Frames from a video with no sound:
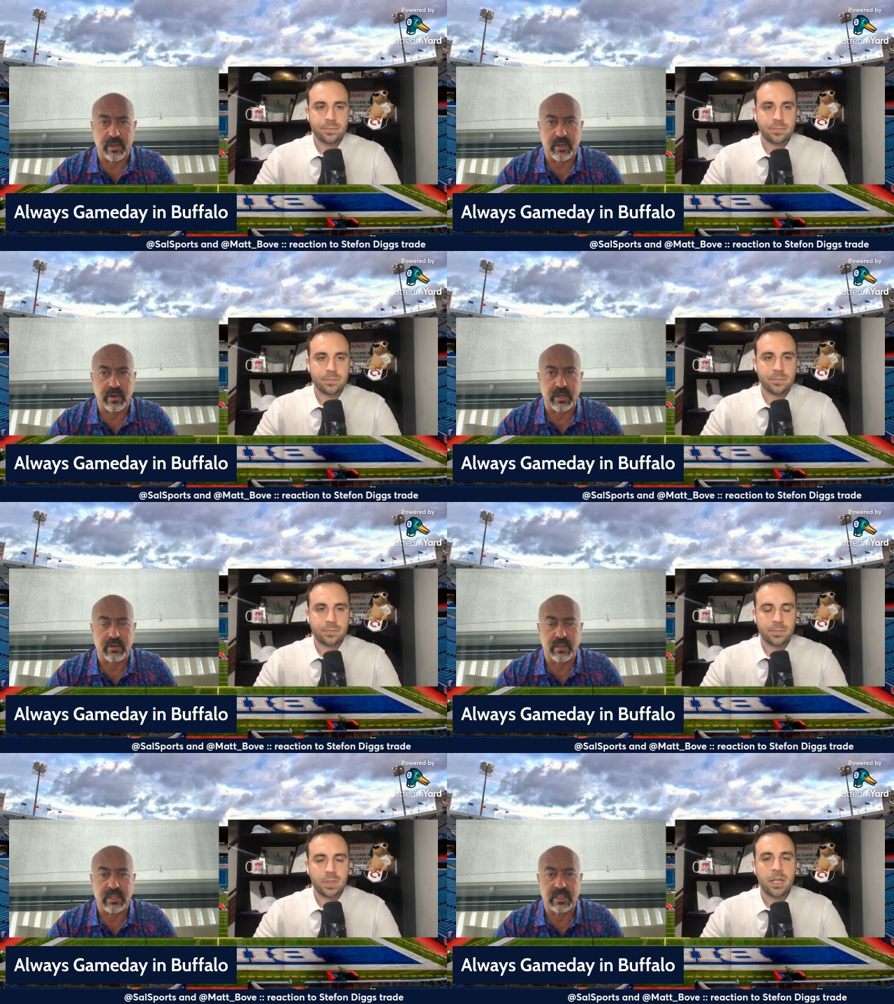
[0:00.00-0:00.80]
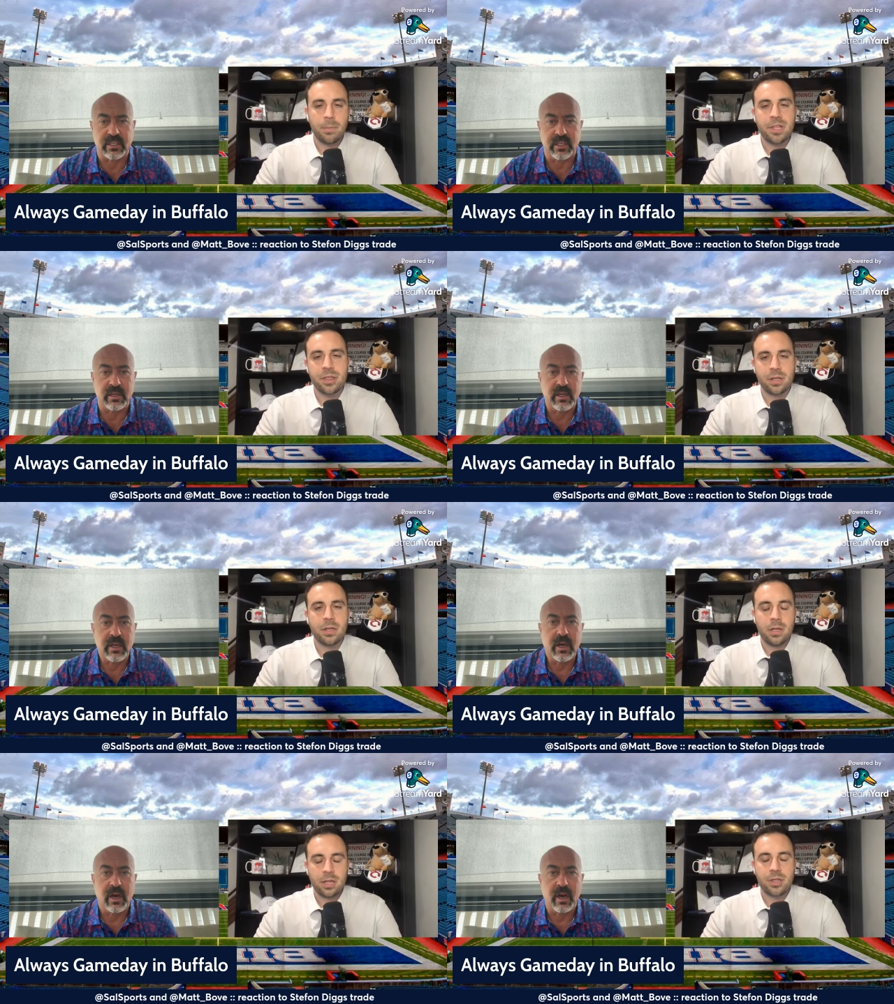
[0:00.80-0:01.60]
Speaker 1: this year, right during the season. He'll be um,
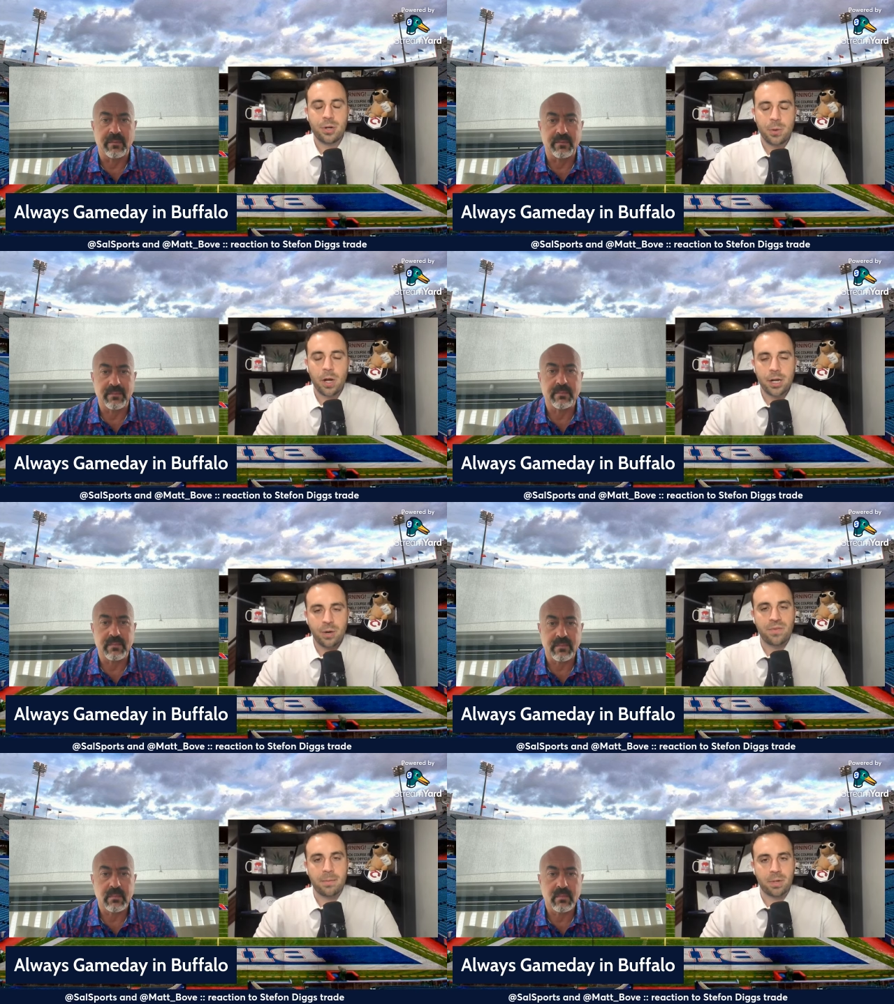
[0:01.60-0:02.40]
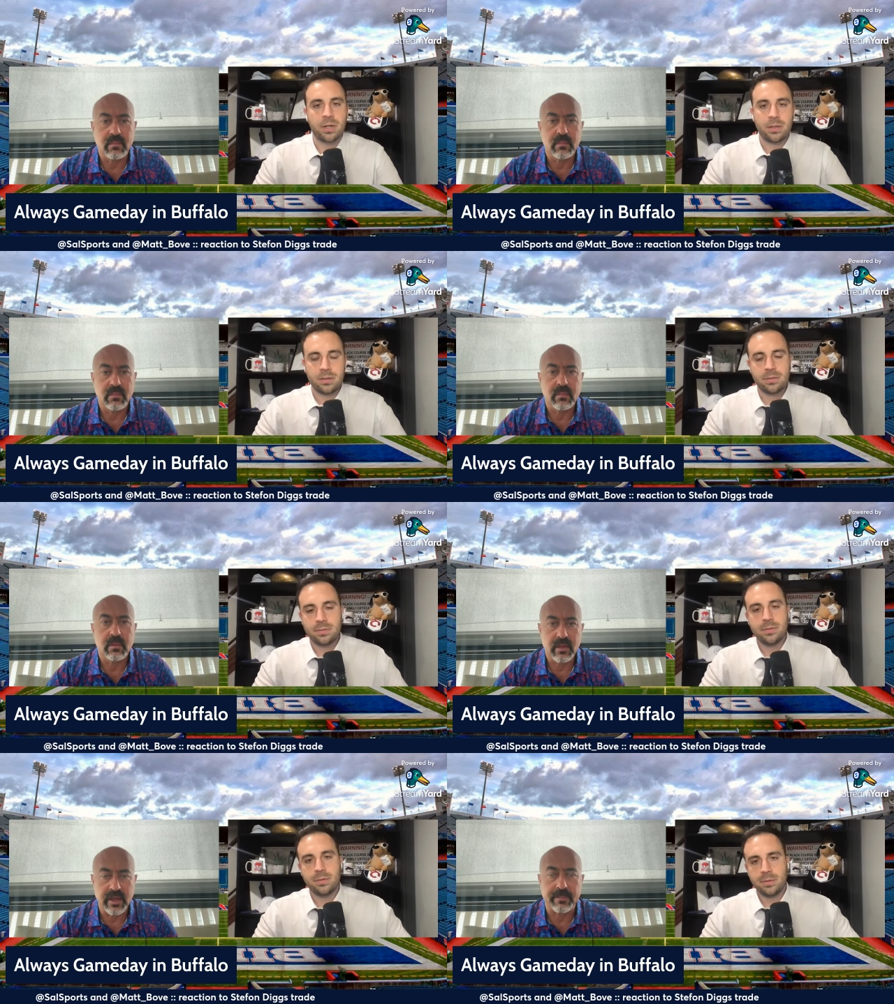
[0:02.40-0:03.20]
Speaker 2: 31 um, in November.
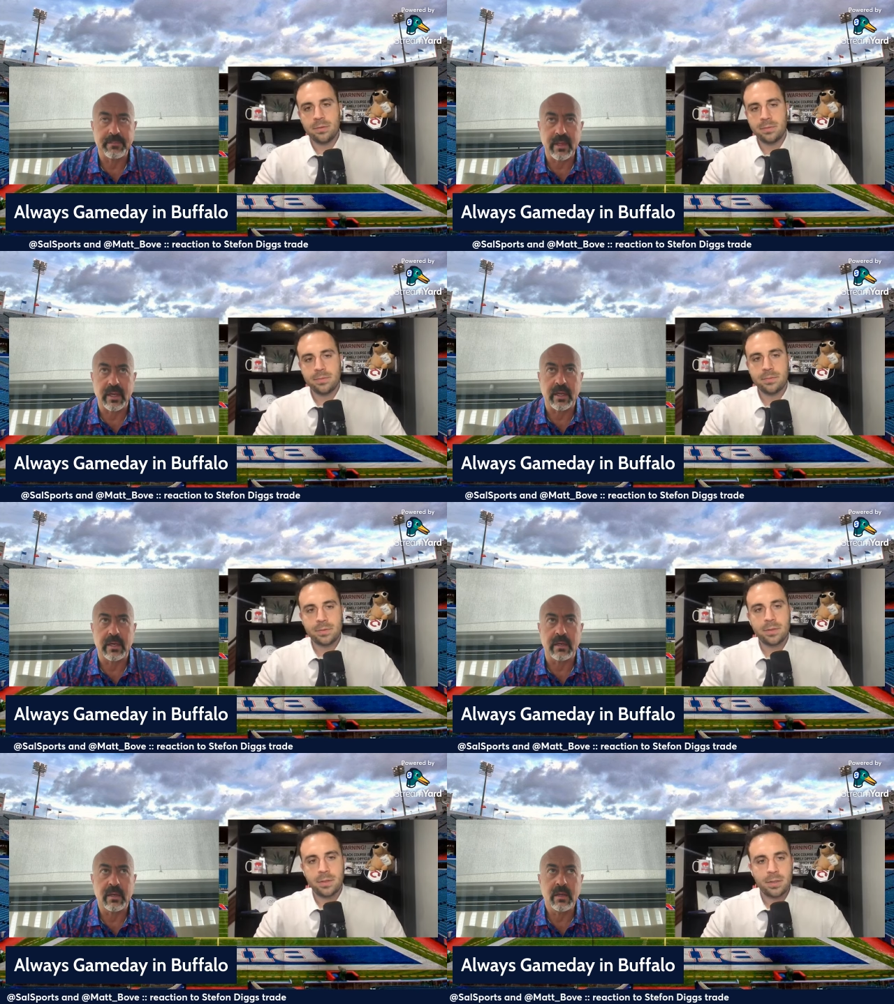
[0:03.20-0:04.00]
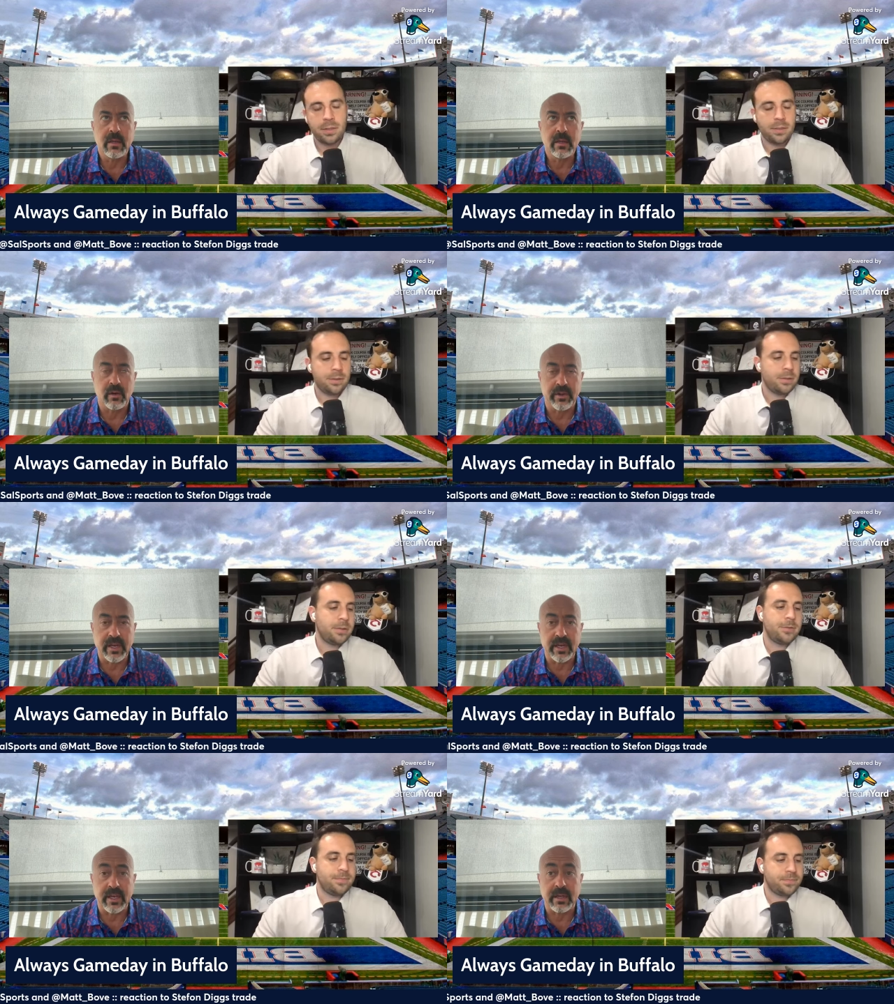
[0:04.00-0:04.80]
Speaker 1: Yep, and you know they
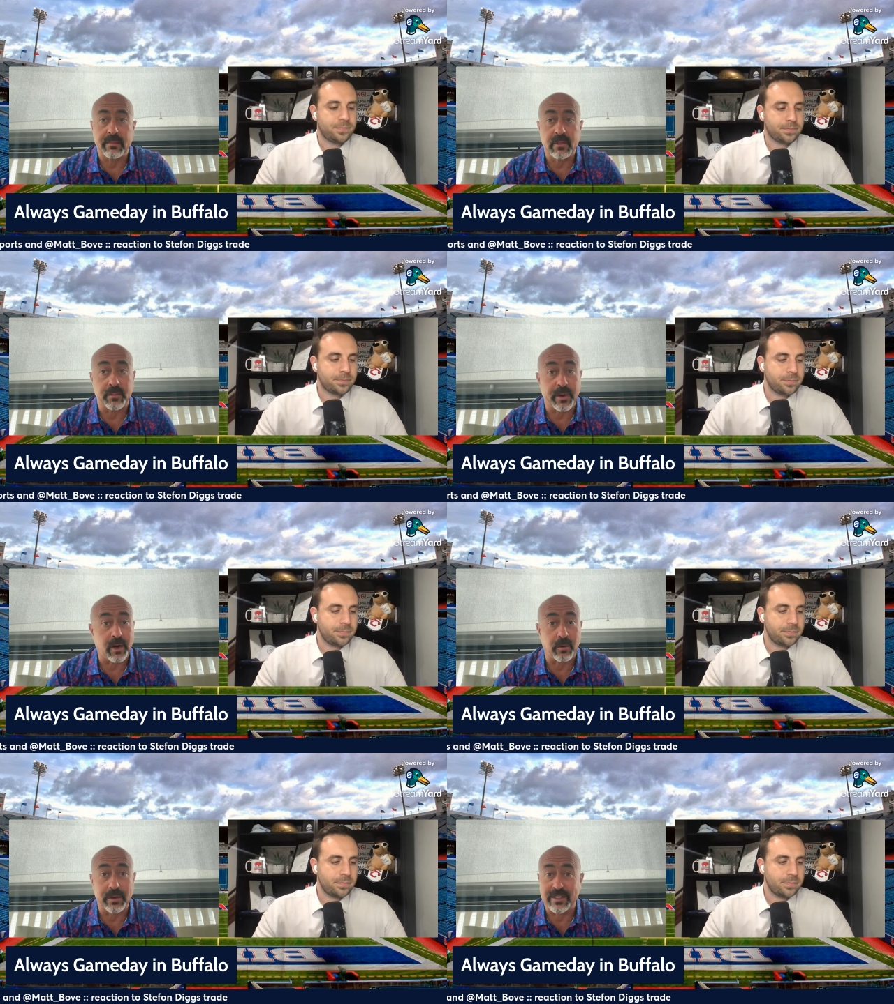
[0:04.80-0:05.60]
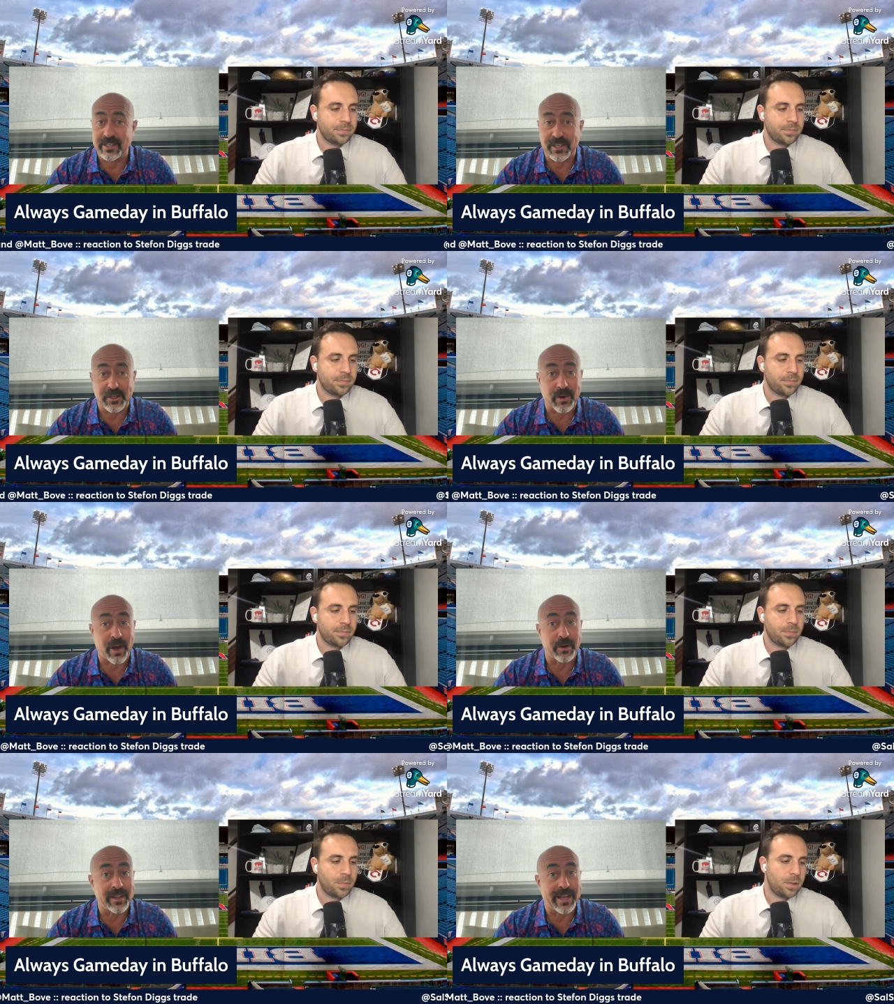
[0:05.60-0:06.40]
get him to pair with C.J.
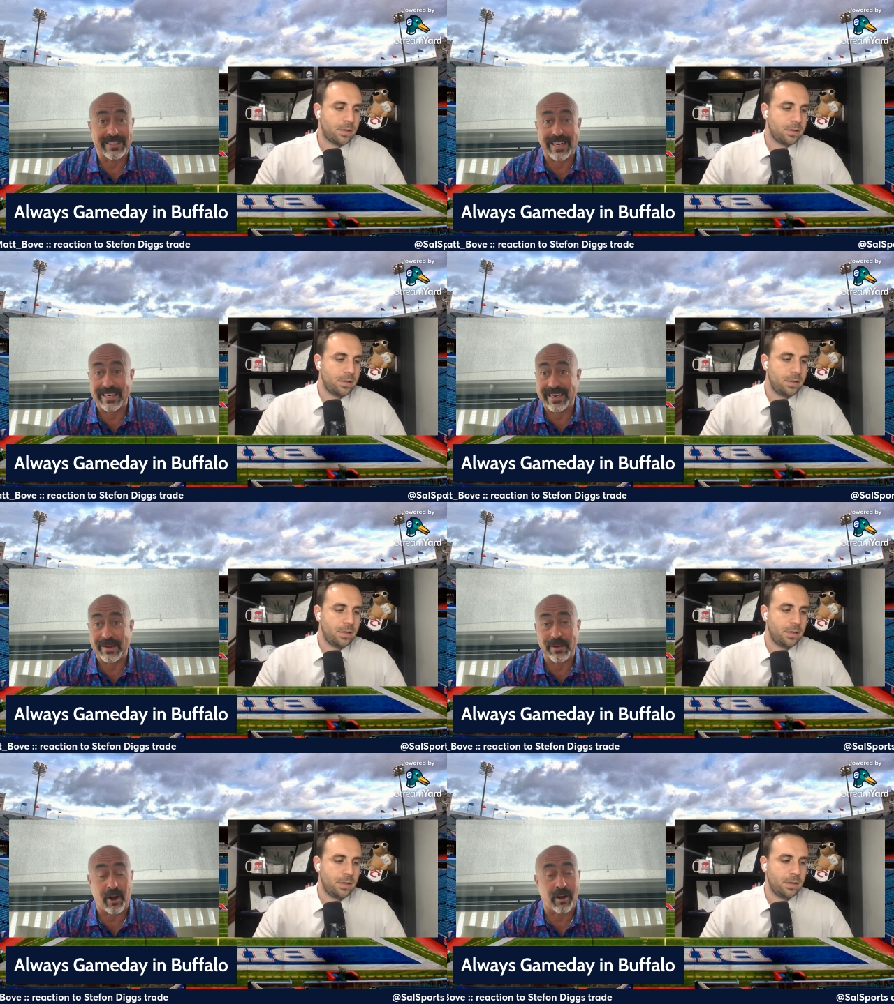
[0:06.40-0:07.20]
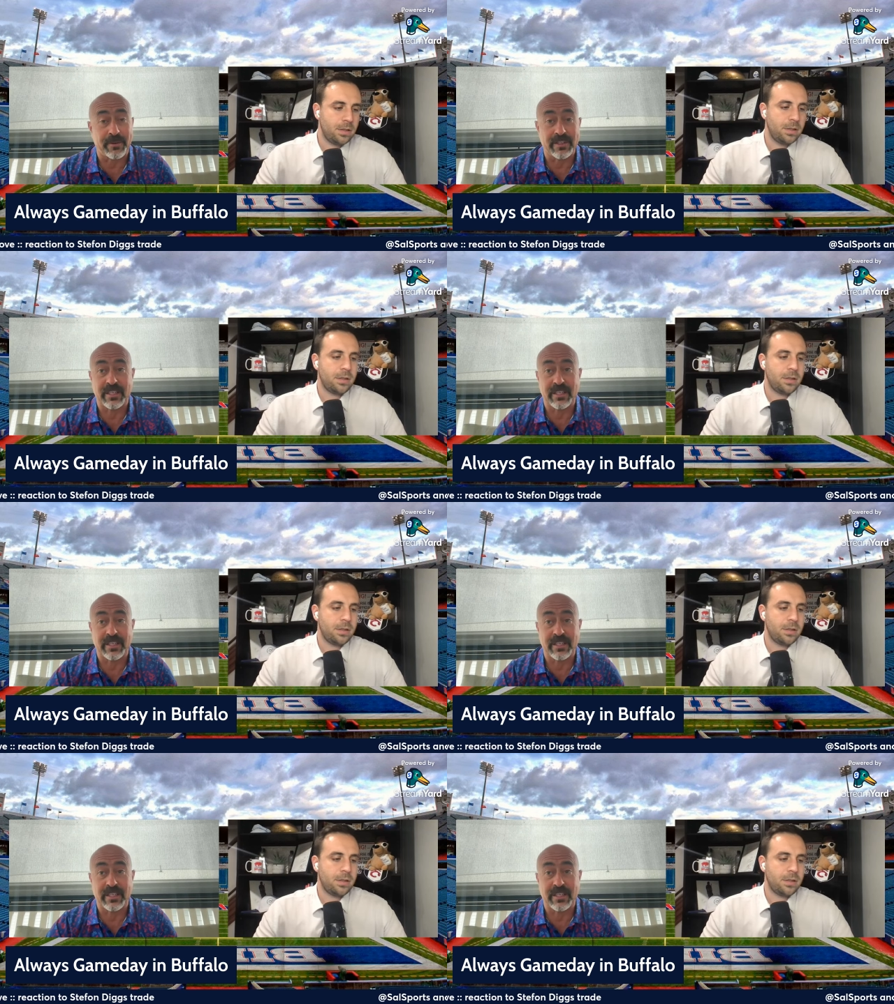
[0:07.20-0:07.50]
Stroud and that dynamic offense